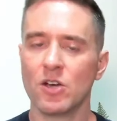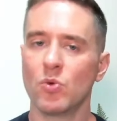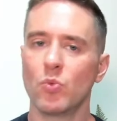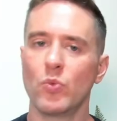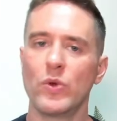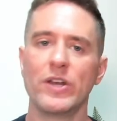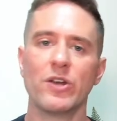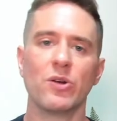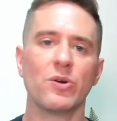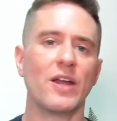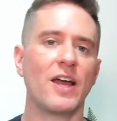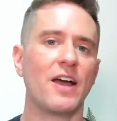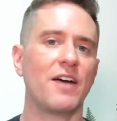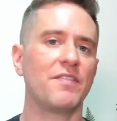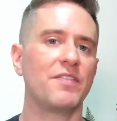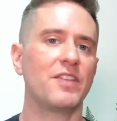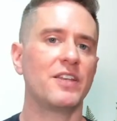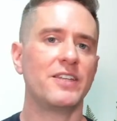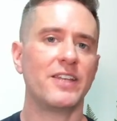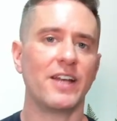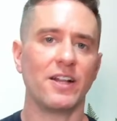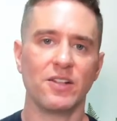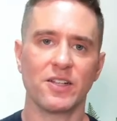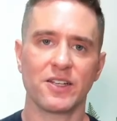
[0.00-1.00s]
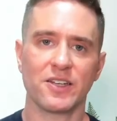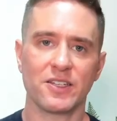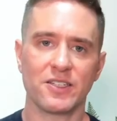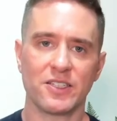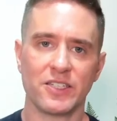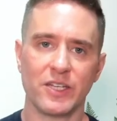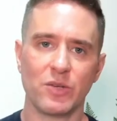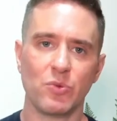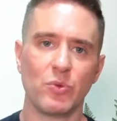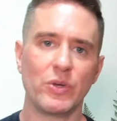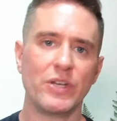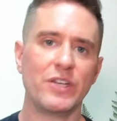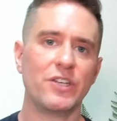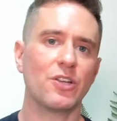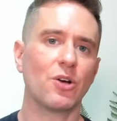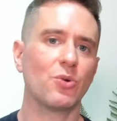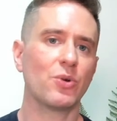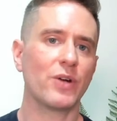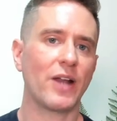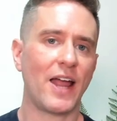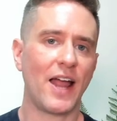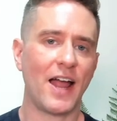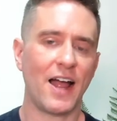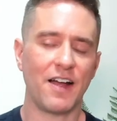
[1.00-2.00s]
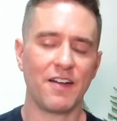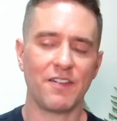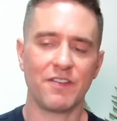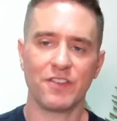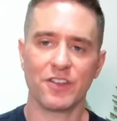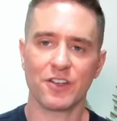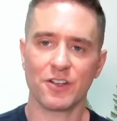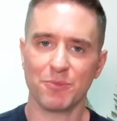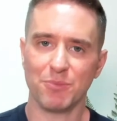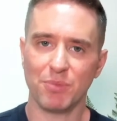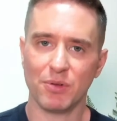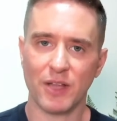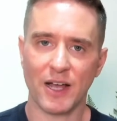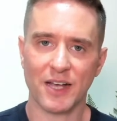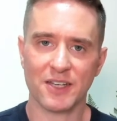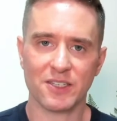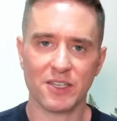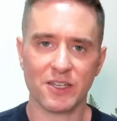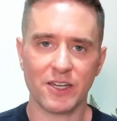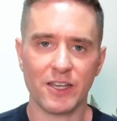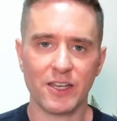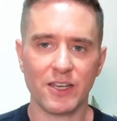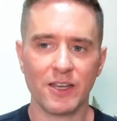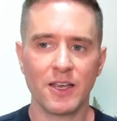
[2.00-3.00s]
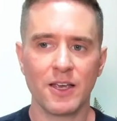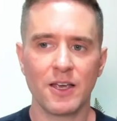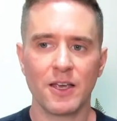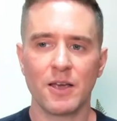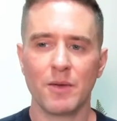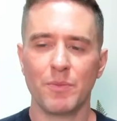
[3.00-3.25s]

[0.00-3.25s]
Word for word: We don't have the delicacy, we don't have the complexity,